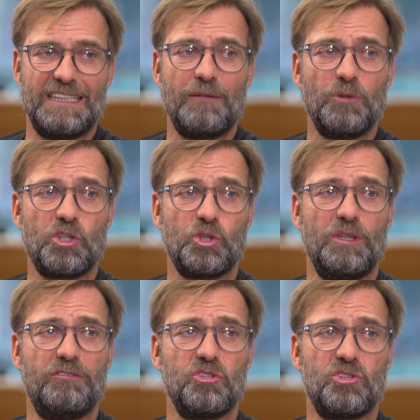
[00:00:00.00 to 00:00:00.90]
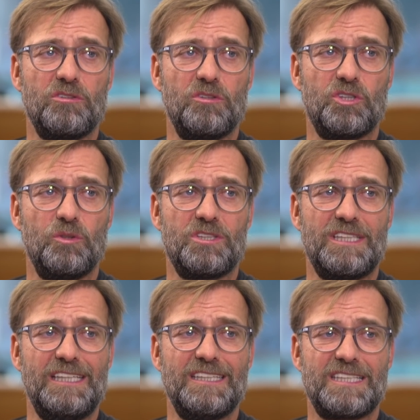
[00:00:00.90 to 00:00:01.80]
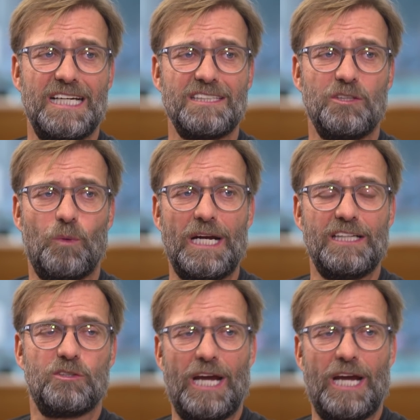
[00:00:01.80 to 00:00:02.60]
and I'm not sure if you should still discuss it while it's